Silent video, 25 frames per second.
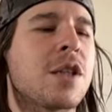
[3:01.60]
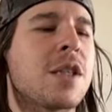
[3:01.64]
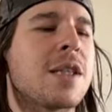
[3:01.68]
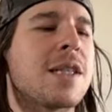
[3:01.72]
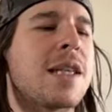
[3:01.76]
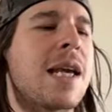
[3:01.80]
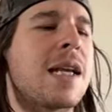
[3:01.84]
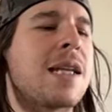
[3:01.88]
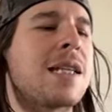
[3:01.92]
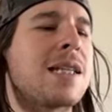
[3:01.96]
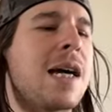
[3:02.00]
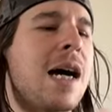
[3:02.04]
to
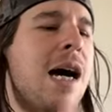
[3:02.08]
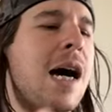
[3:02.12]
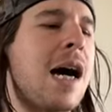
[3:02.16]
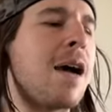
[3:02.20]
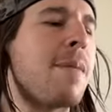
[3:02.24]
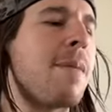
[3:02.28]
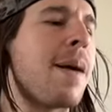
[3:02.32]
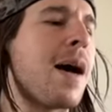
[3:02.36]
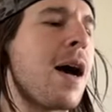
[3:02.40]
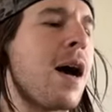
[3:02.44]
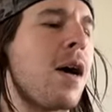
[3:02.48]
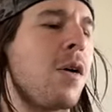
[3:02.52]
take
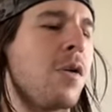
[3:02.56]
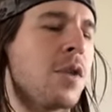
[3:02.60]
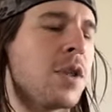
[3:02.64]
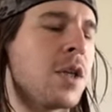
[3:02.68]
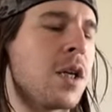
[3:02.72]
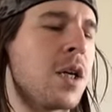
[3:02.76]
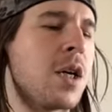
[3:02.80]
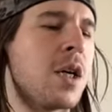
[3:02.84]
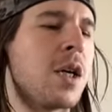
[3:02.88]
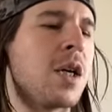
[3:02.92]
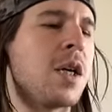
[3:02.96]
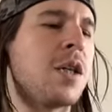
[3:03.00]
time out
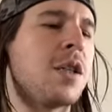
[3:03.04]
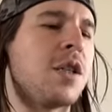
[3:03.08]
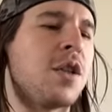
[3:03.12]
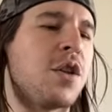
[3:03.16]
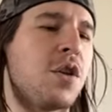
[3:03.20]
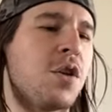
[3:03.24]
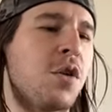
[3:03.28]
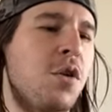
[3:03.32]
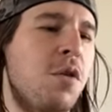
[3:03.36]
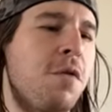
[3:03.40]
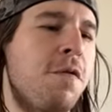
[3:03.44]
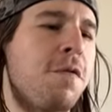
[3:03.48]

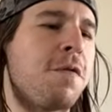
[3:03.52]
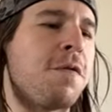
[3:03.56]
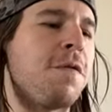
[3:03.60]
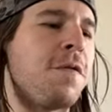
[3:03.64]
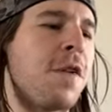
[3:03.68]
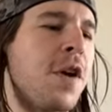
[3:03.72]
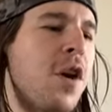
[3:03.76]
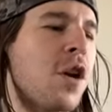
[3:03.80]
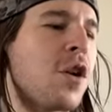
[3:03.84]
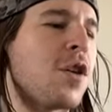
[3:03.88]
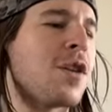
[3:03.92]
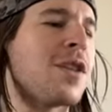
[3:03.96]
to
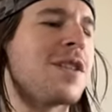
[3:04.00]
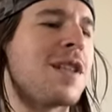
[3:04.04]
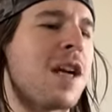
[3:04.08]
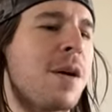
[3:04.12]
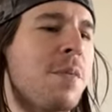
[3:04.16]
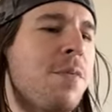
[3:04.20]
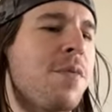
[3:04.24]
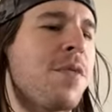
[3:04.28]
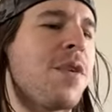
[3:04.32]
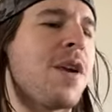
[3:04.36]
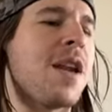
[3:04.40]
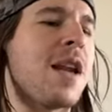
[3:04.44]
figure
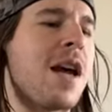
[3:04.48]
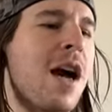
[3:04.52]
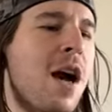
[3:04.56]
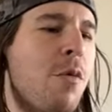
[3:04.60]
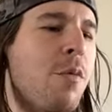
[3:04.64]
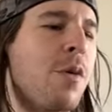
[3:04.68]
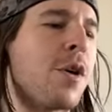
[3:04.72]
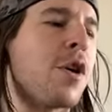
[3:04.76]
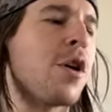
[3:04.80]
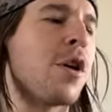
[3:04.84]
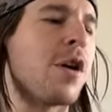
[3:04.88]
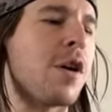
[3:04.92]
something out
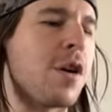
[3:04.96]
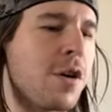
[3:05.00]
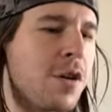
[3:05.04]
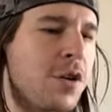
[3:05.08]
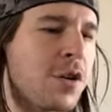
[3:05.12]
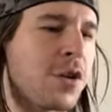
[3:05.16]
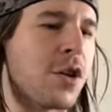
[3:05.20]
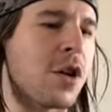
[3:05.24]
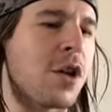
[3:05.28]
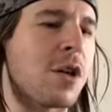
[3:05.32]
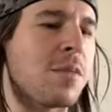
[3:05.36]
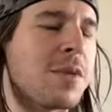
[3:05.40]
regarding your
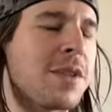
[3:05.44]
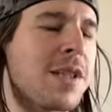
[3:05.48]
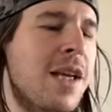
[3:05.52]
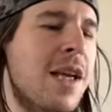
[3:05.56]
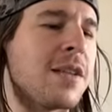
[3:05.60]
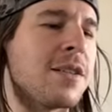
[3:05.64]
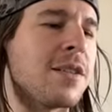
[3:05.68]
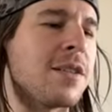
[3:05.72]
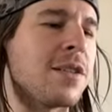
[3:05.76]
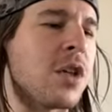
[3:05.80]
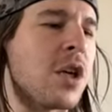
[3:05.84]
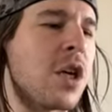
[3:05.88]

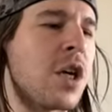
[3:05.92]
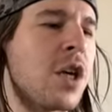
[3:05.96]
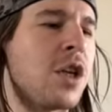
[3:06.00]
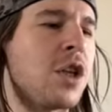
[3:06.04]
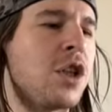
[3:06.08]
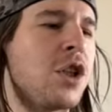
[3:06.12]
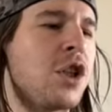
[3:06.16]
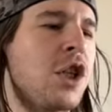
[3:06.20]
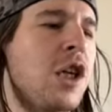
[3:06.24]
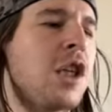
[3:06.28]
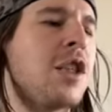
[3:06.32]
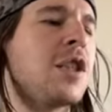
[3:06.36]
circumstances,
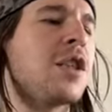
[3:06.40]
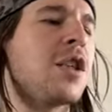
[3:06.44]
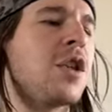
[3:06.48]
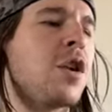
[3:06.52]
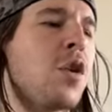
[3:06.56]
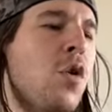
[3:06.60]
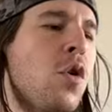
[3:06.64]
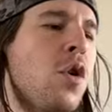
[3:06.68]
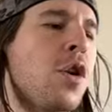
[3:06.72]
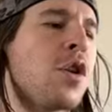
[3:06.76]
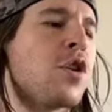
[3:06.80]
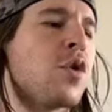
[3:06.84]
just in
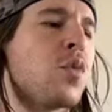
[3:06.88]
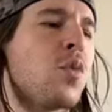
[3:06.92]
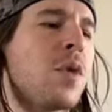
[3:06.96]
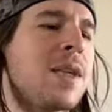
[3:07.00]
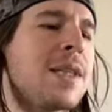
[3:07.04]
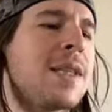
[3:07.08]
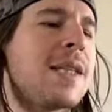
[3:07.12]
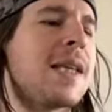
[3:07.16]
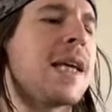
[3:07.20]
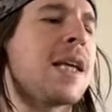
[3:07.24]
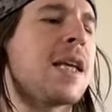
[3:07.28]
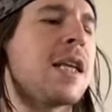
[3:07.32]
order to
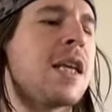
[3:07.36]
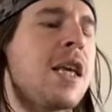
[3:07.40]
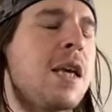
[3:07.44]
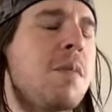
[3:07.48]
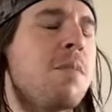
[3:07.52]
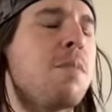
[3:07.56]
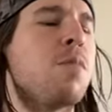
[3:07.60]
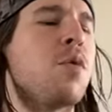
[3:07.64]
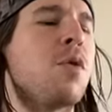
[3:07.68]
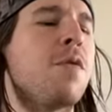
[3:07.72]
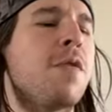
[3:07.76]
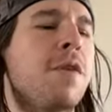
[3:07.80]
once again
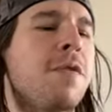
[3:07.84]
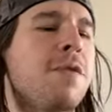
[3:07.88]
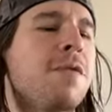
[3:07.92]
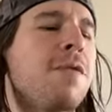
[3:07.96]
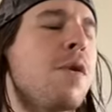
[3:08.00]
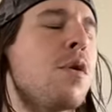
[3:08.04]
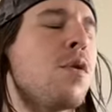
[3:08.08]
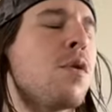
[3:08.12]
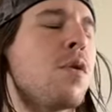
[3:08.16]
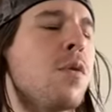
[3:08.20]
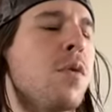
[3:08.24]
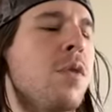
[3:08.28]
keep moving
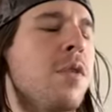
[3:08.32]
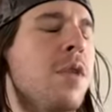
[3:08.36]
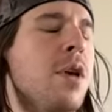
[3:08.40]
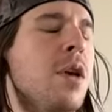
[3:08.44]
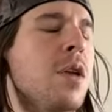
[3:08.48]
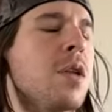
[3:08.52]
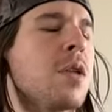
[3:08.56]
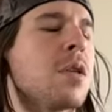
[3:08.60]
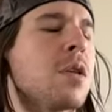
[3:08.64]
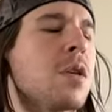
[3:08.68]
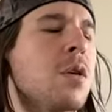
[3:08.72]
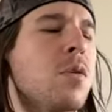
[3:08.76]
forward with it.